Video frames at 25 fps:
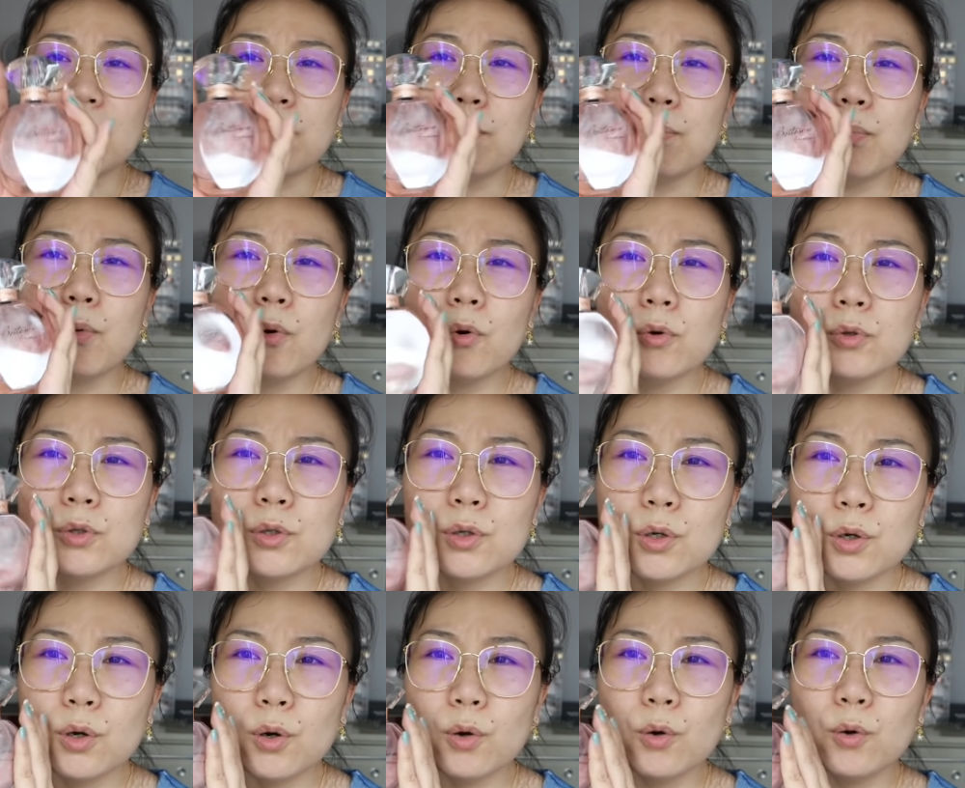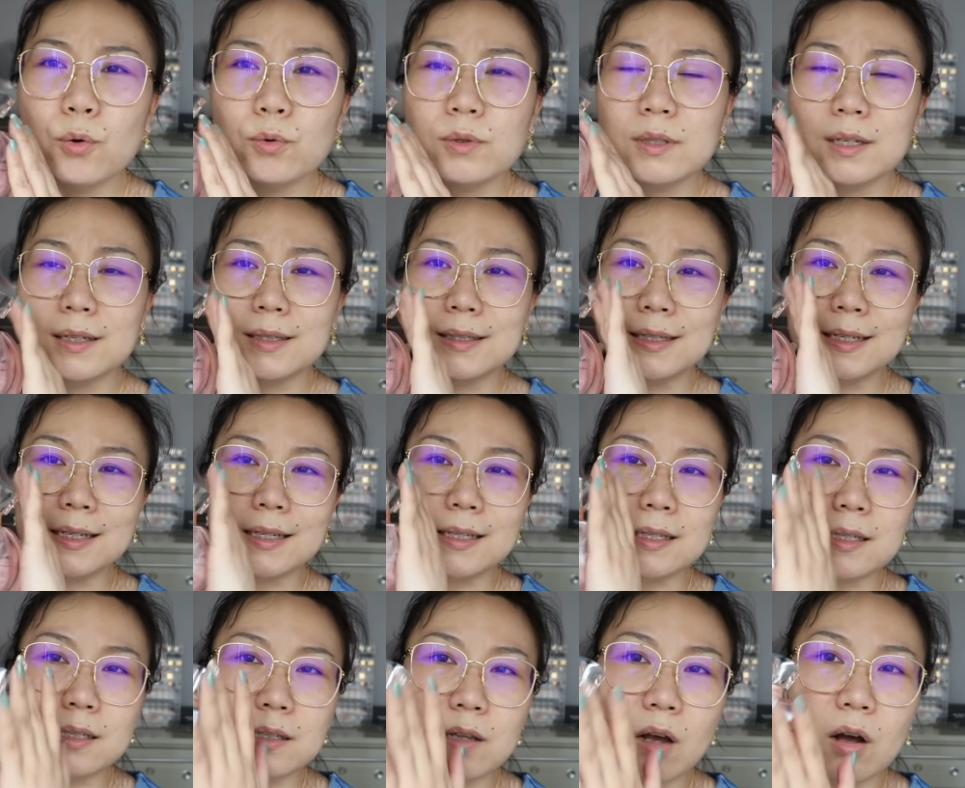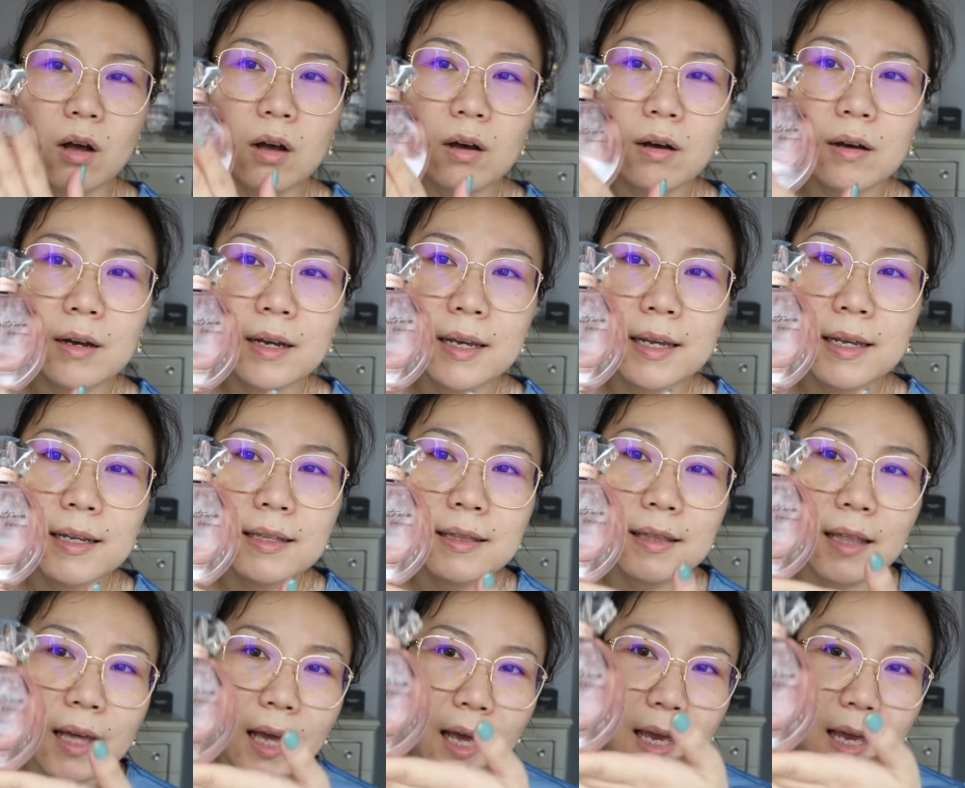bottle, the design, the